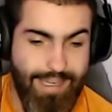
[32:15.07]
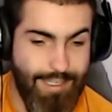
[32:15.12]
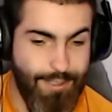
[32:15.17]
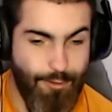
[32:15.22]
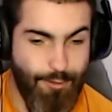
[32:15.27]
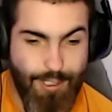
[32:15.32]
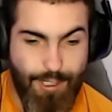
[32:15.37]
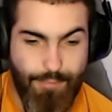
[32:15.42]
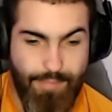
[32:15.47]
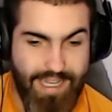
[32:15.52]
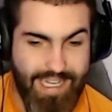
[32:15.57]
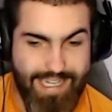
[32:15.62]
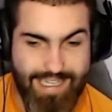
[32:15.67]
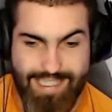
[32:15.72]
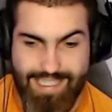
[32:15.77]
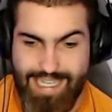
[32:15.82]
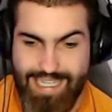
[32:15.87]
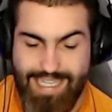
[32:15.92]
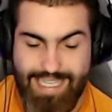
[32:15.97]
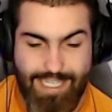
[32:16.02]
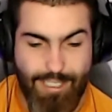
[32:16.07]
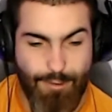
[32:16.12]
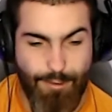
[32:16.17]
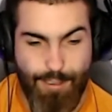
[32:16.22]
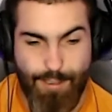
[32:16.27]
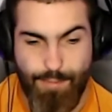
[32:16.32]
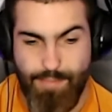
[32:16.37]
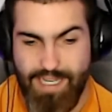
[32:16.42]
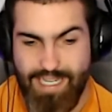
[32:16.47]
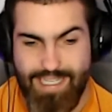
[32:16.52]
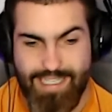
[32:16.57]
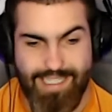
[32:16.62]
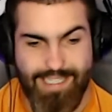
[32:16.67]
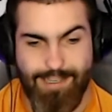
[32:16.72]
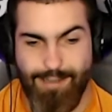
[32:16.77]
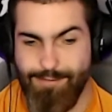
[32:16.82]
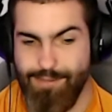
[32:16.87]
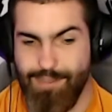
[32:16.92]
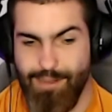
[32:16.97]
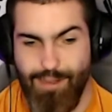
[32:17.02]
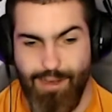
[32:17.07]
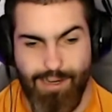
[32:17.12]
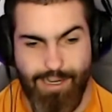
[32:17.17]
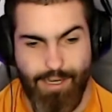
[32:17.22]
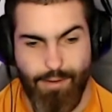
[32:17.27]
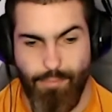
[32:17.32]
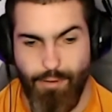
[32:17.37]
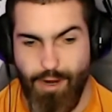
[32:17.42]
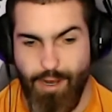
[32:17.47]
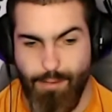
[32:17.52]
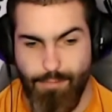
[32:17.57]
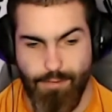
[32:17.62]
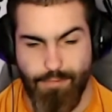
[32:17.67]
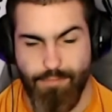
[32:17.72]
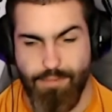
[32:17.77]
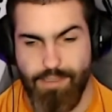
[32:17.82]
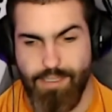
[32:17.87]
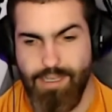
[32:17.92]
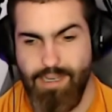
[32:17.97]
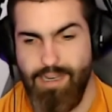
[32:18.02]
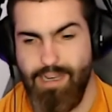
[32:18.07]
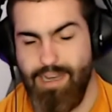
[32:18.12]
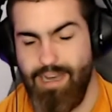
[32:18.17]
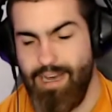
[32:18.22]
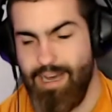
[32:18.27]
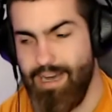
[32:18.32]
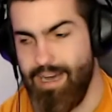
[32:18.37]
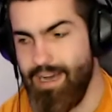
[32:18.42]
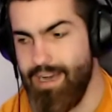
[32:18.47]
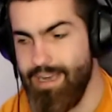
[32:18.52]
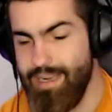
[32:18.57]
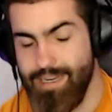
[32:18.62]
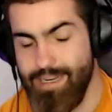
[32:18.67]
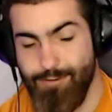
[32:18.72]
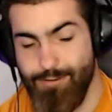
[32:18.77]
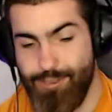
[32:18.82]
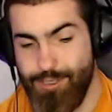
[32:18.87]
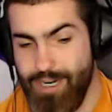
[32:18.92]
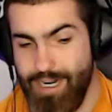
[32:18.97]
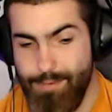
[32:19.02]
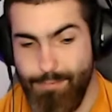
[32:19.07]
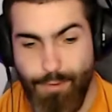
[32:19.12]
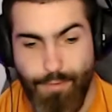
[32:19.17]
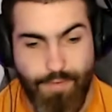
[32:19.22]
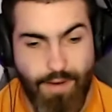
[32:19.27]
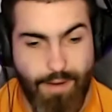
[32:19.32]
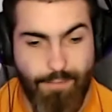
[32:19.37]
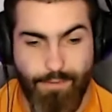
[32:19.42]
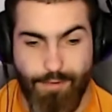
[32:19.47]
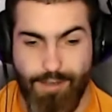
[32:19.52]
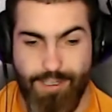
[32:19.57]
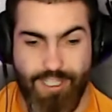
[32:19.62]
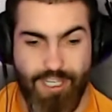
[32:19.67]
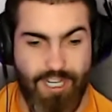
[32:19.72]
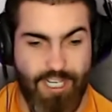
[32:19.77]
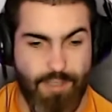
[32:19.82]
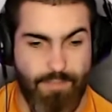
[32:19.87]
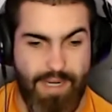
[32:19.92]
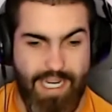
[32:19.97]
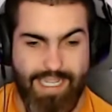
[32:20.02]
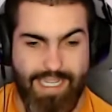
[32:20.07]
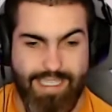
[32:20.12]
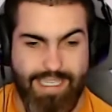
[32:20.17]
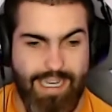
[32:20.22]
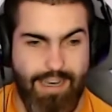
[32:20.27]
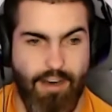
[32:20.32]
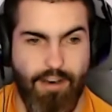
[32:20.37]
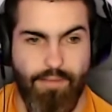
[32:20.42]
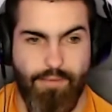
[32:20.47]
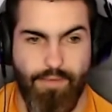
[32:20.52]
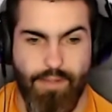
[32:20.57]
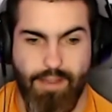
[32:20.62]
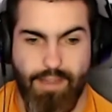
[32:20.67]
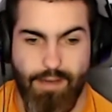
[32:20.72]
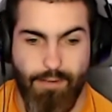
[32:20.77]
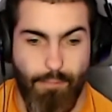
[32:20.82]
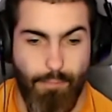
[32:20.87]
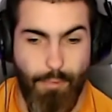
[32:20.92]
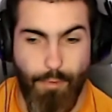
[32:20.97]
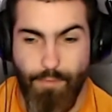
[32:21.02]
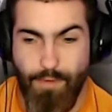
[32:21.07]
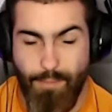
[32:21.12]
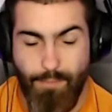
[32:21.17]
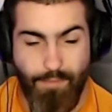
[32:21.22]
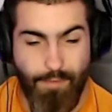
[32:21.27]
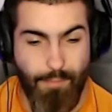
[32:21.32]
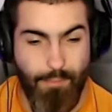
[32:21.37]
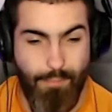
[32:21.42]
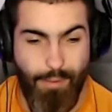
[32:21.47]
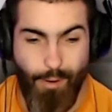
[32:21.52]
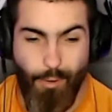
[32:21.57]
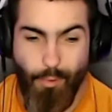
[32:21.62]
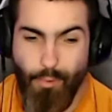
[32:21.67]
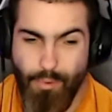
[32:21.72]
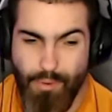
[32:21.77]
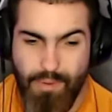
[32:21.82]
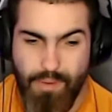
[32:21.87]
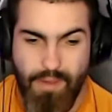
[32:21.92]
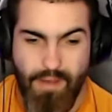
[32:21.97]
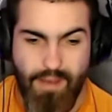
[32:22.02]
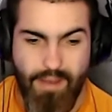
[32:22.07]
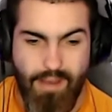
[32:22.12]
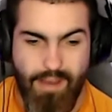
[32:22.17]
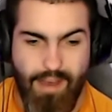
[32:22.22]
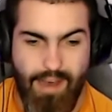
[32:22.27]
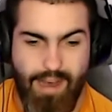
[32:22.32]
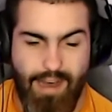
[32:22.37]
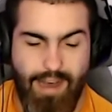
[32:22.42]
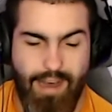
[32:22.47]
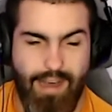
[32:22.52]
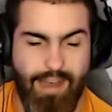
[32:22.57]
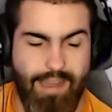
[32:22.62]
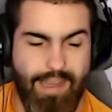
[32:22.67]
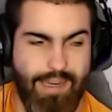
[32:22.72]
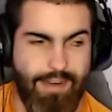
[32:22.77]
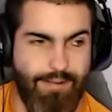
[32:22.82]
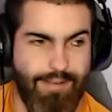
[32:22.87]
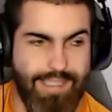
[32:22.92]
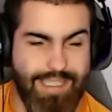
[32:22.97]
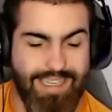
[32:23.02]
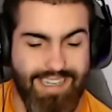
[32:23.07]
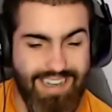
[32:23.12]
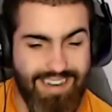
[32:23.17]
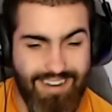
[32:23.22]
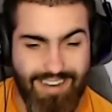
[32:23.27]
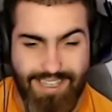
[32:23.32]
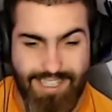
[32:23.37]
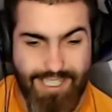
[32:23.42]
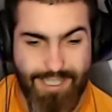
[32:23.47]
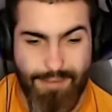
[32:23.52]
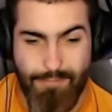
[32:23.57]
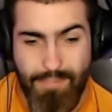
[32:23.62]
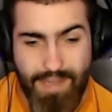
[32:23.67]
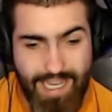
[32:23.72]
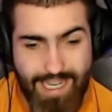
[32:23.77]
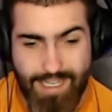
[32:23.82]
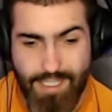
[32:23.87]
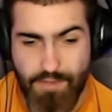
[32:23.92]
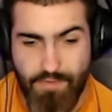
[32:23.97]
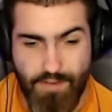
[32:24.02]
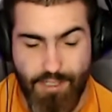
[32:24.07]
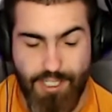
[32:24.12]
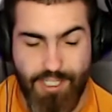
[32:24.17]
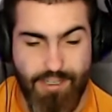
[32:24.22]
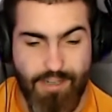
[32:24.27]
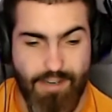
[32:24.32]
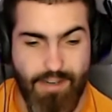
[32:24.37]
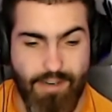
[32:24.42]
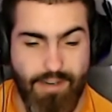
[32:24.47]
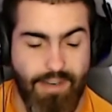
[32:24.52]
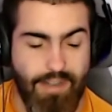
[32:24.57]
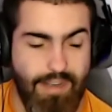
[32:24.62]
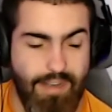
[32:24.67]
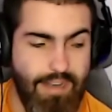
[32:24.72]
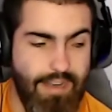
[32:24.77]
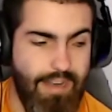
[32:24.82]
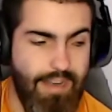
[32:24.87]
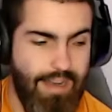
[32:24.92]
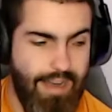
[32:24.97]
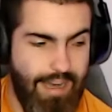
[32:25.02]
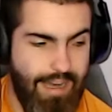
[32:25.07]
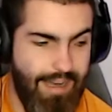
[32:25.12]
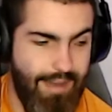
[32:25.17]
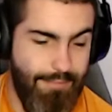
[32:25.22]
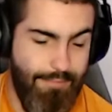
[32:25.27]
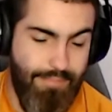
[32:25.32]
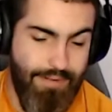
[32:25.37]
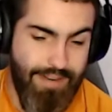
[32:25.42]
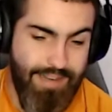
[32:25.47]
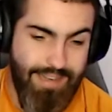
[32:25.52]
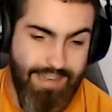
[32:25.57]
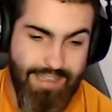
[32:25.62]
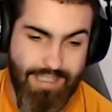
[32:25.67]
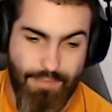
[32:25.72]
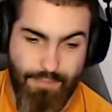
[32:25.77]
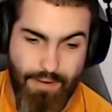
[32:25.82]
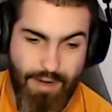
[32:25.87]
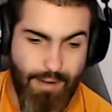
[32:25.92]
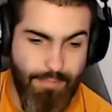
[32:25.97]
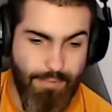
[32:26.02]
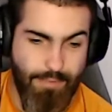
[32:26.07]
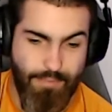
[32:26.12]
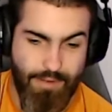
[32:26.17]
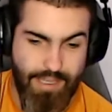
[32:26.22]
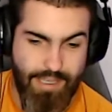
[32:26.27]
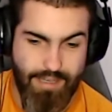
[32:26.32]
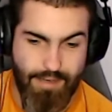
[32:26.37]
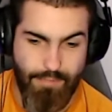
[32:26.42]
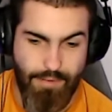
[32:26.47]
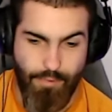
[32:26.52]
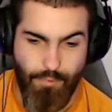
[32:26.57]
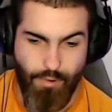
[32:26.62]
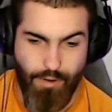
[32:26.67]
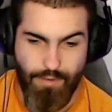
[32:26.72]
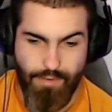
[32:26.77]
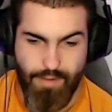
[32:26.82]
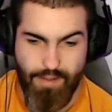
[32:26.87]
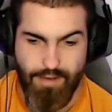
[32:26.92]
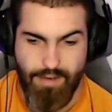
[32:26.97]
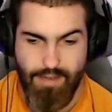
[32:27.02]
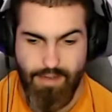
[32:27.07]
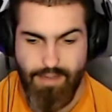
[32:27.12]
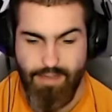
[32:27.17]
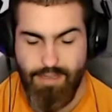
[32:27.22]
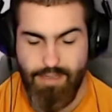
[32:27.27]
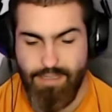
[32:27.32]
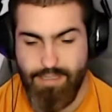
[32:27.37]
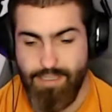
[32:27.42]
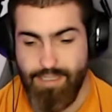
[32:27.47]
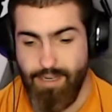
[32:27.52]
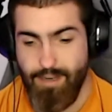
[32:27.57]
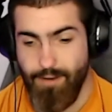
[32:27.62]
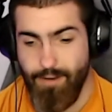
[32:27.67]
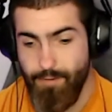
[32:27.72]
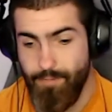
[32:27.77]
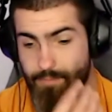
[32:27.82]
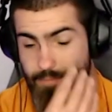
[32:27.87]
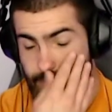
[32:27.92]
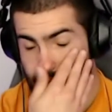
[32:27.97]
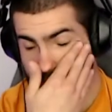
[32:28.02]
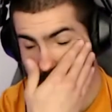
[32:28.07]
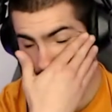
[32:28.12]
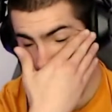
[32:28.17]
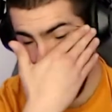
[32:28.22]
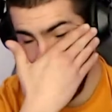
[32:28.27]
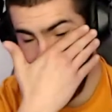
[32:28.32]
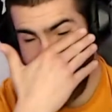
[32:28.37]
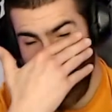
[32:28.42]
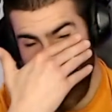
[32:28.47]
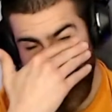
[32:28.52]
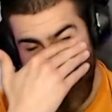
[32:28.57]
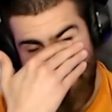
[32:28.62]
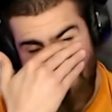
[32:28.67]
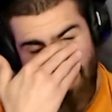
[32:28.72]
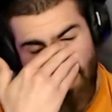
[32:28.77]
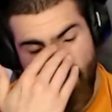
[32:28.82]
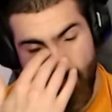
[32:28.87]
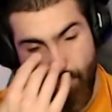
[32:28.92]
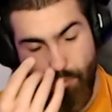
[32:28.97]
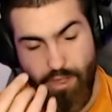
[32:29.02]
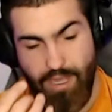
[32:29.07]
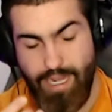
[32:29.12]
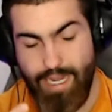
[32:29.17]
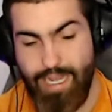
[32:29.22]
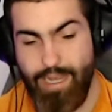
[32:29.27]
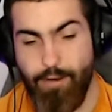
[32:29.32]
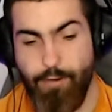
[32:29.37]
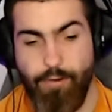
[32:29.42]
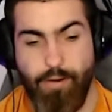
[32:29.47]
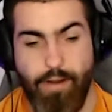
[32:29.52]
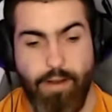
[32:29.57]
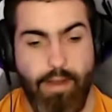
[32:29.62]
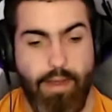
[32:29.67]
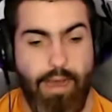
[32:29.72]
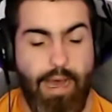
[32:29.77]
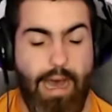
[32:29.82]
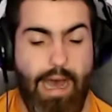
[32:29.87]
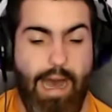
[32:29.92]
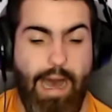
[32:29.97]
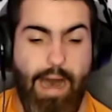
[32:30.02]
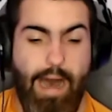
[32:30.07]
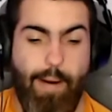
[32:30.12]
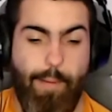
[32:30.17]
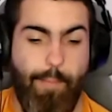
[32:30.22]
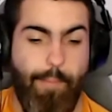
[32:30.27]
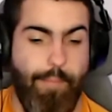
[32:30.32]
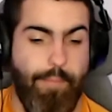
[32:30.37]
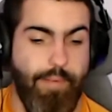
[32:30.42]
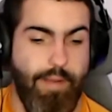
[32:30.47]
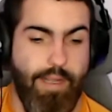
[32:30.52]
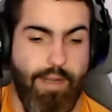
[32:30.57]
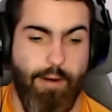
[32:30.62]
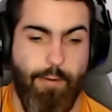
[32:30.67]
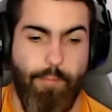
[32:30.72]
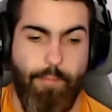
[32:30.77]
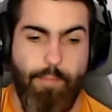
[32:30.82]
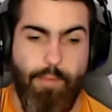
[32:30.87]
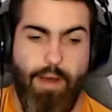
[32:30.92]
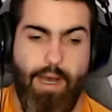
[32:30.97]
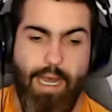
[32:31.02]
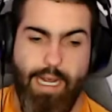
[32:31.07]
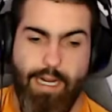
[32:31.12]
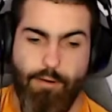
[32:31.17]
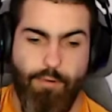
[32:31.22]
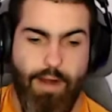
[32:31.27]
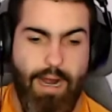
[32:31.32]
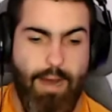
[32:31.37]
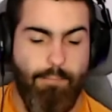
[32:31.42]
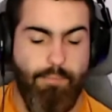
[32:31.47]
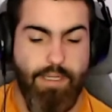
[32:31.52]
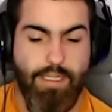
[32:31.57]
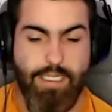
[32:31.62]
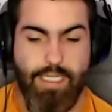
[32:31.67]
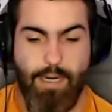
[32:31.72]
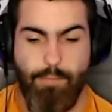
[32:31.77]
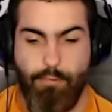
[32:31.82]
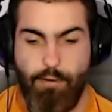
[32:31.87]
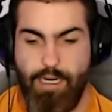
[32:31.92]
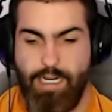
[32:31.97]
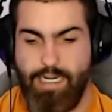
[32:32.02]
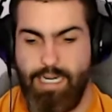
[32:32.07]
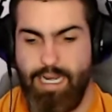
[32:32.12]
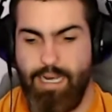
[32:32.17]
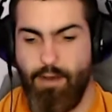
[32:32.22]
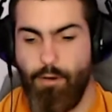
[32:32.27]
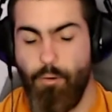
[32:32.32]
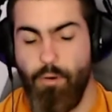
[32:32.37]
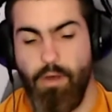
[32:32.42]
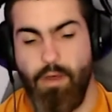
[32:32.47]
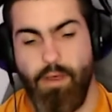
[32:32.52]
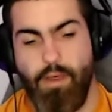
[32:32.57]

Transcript: George Pickens. I think George Pickens solves a lot of your problems. Try and move up for Josh Pascal. Move up for both. It's going to cost you picks for sure, but it's probably going to be worth it. So, that's how I see it playing out. I'm going to wrap this up right now.